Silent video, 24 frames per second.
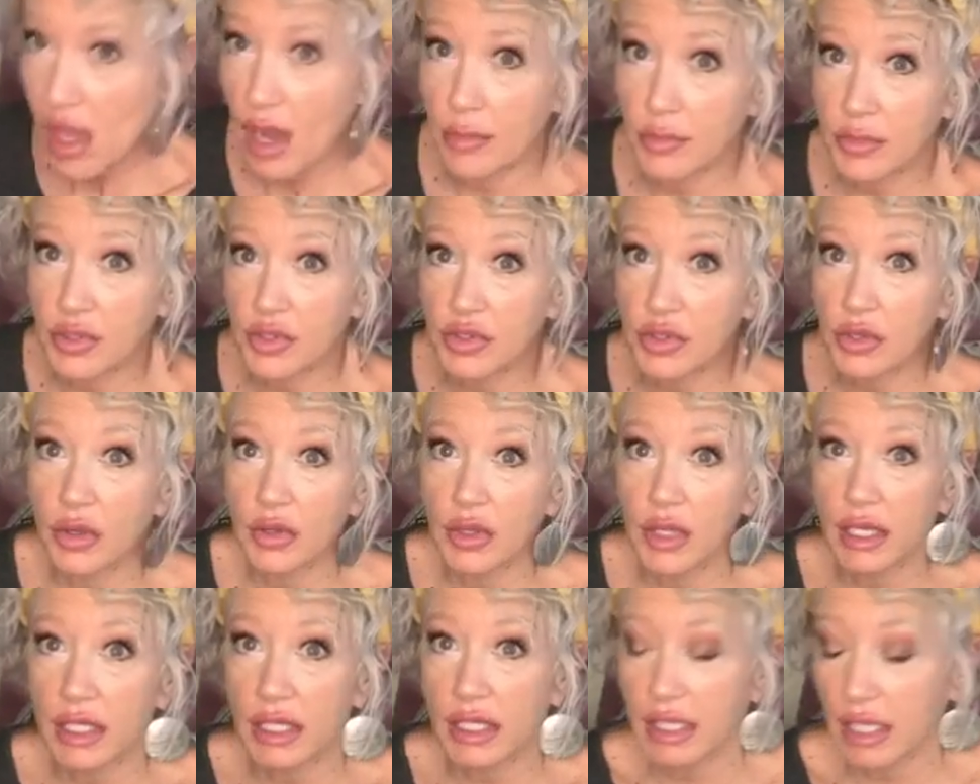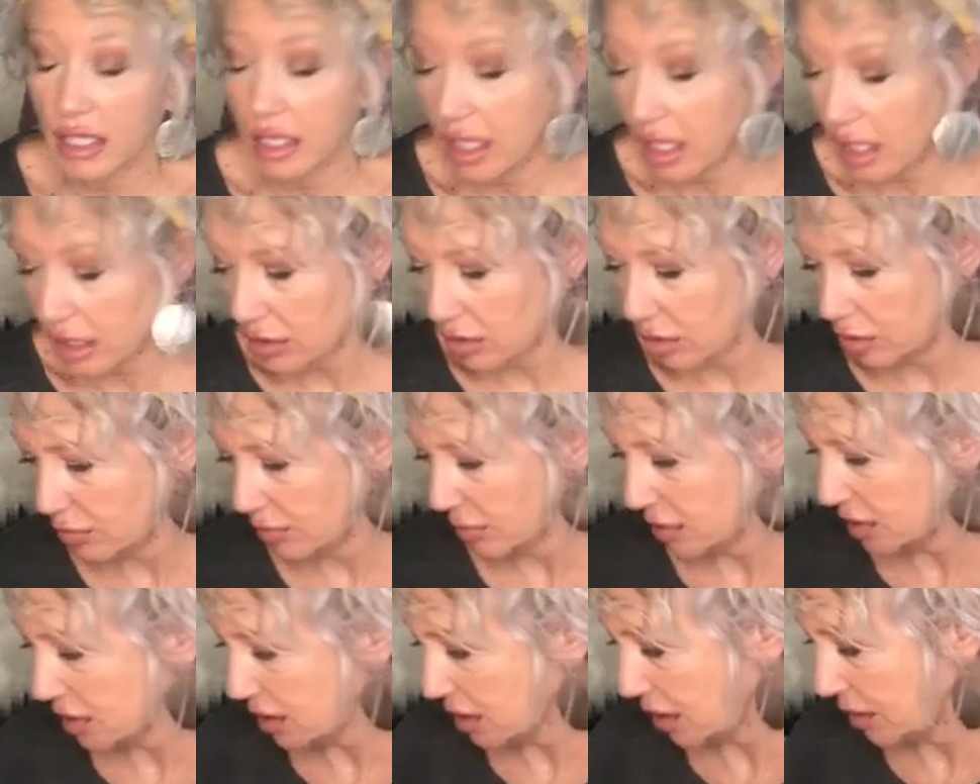I'm so lucky I got home
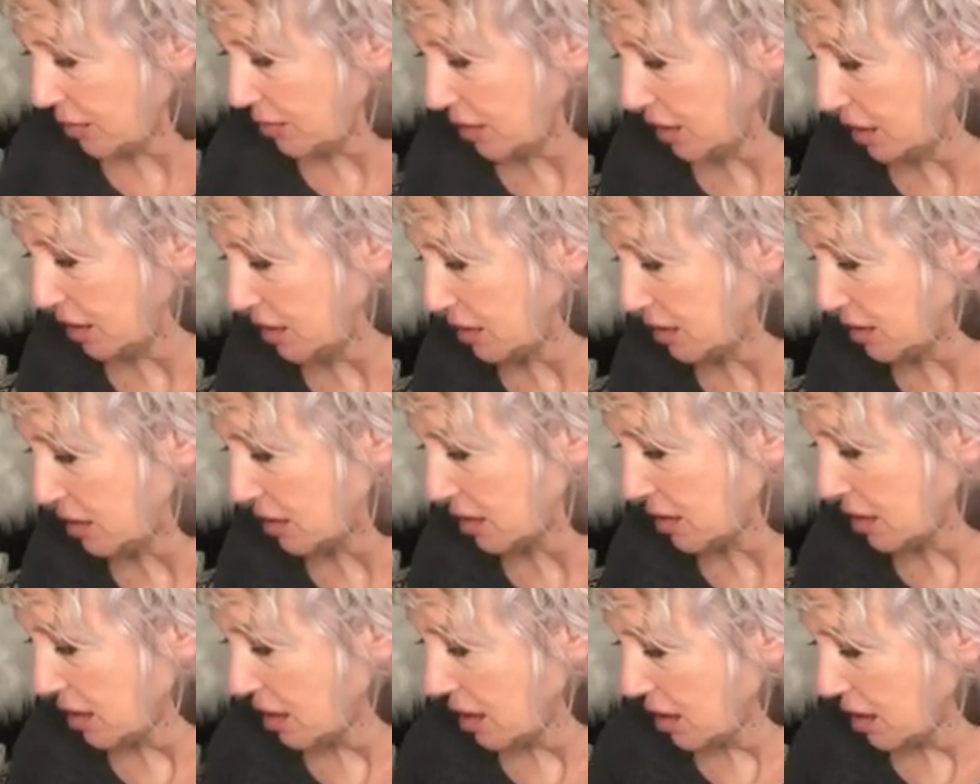in time because